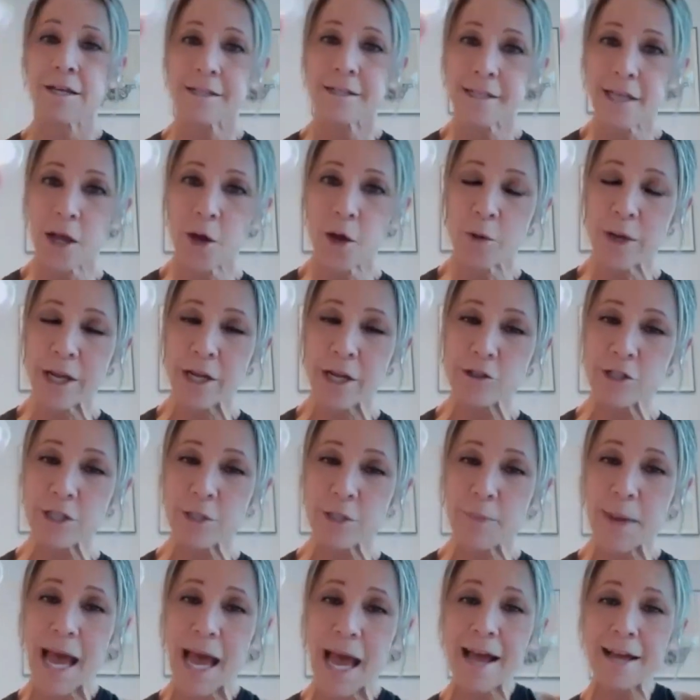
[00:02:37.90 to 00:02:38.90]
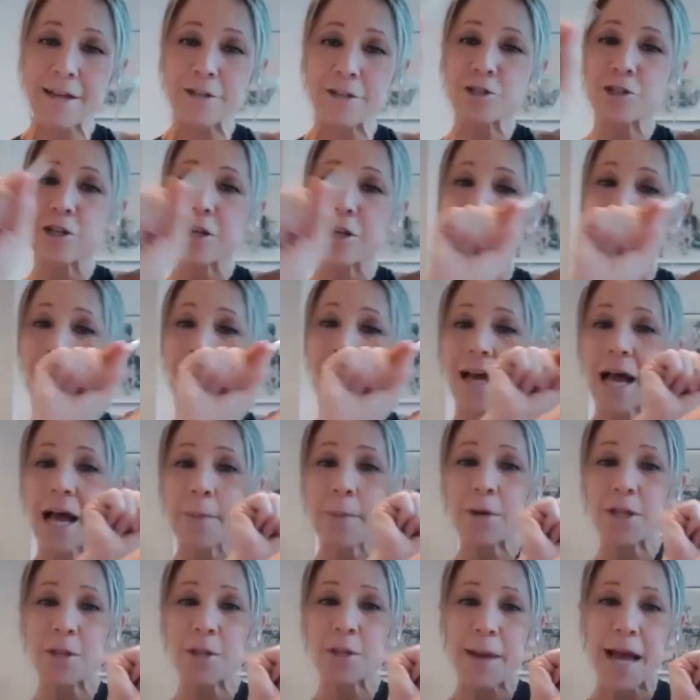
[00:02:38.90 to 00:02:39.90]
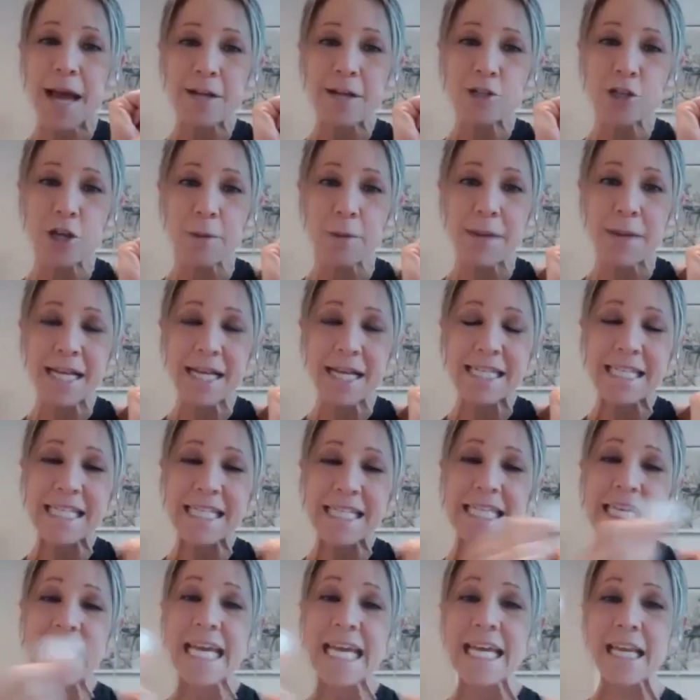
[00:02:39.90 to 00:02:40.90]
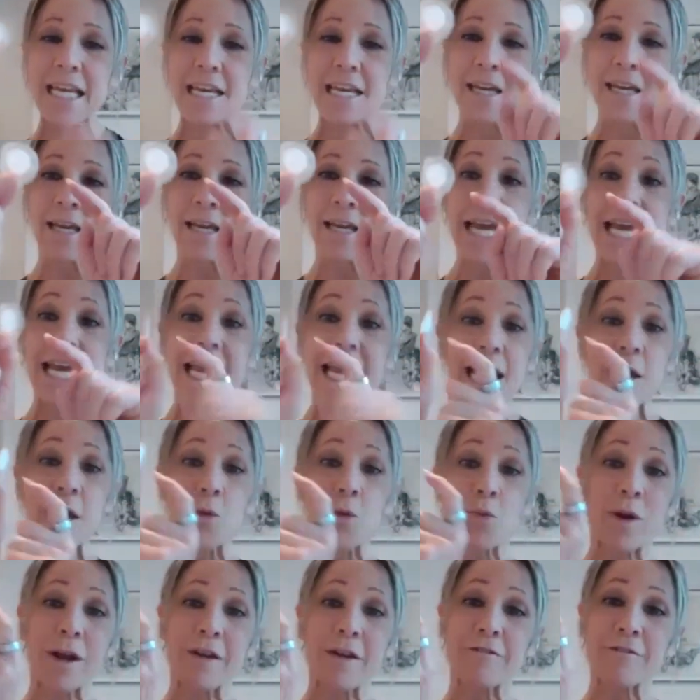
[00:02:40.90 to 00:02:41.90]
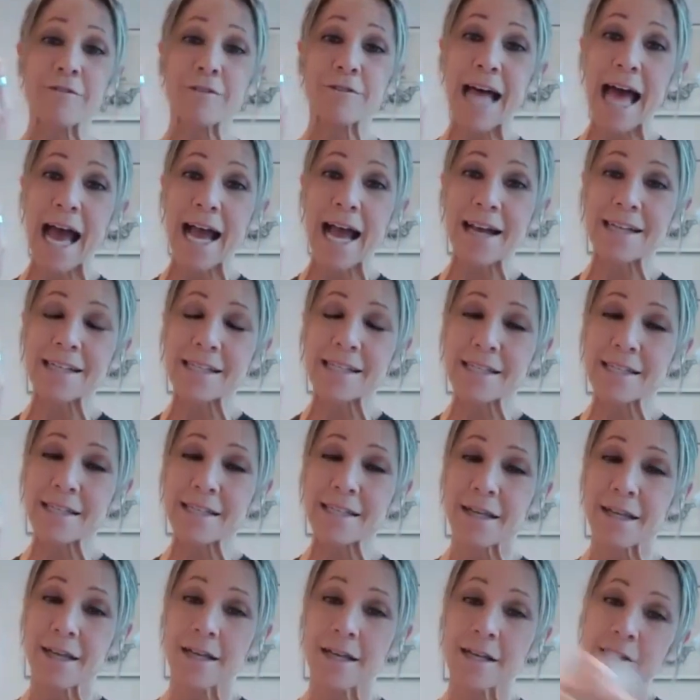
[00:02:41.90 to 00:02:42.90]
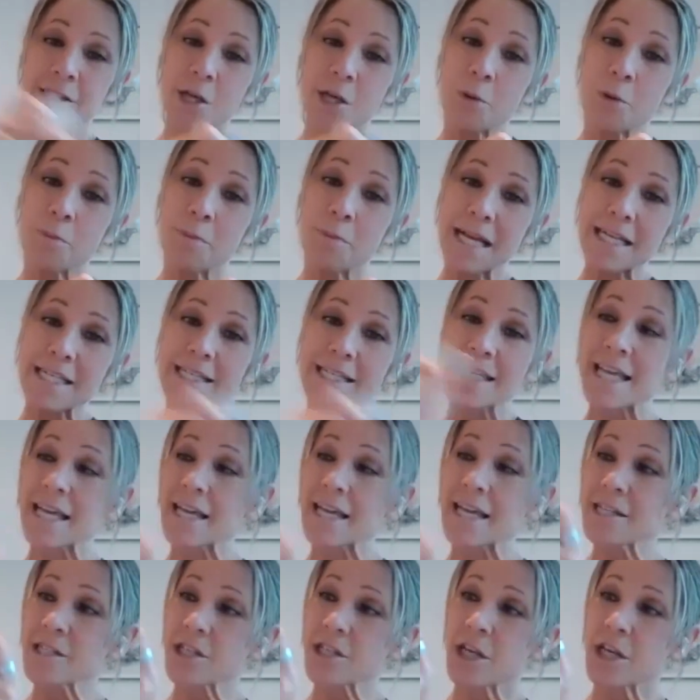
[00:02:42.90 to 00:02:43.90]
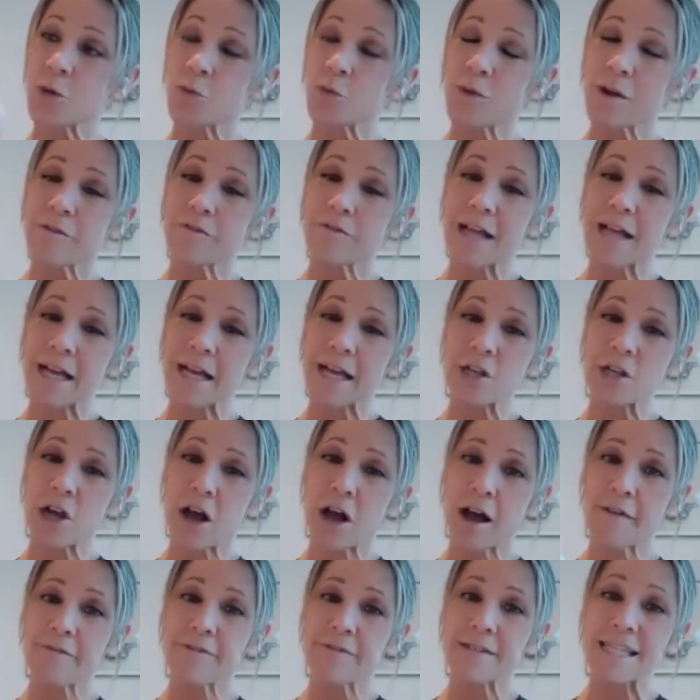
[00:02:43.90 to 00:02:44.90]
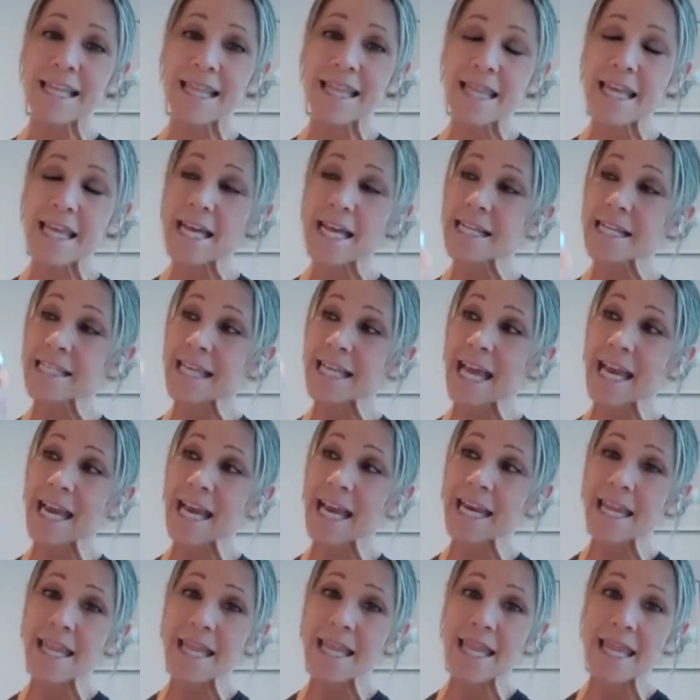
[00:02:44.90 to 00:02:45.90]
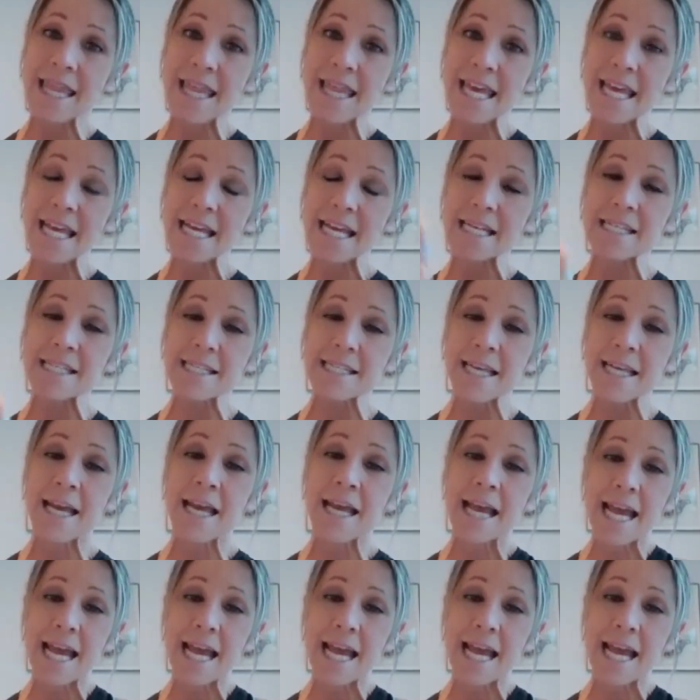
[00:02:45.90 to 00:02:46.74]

So here's the patch. I put the patch on my skin. It reflects. So my skin's going to reflect off to this, and this